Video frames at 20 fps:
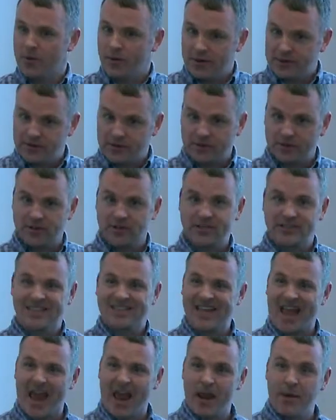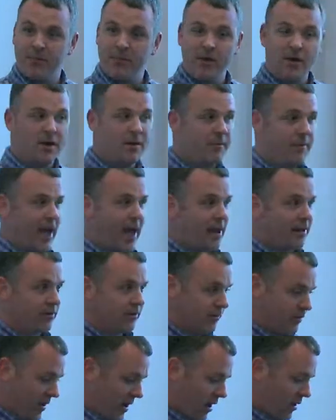ones, there's the same
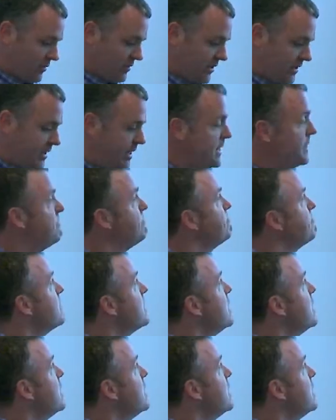pattern we always see.